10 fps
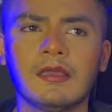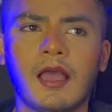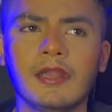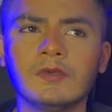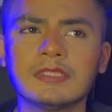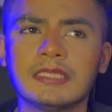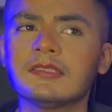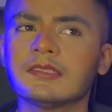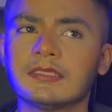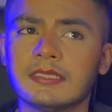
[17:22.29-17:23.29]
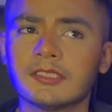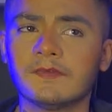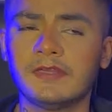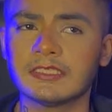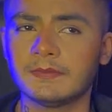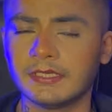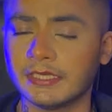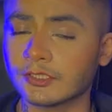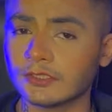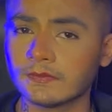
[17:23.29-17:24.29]
I do sense a sense of
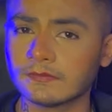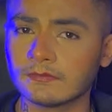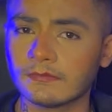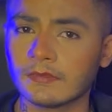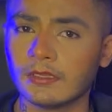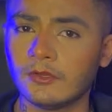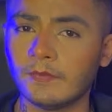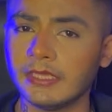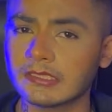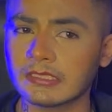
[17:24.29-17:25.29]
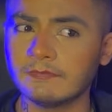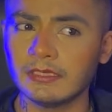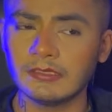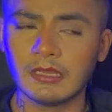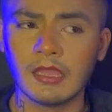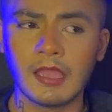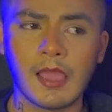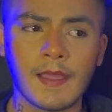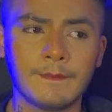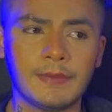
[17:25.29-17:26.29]
desperation to meet someone,
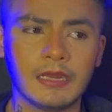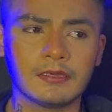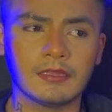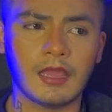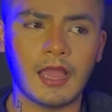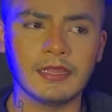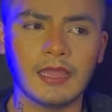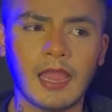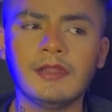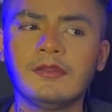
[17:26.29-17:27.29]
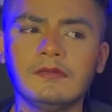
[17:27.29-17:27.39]
but I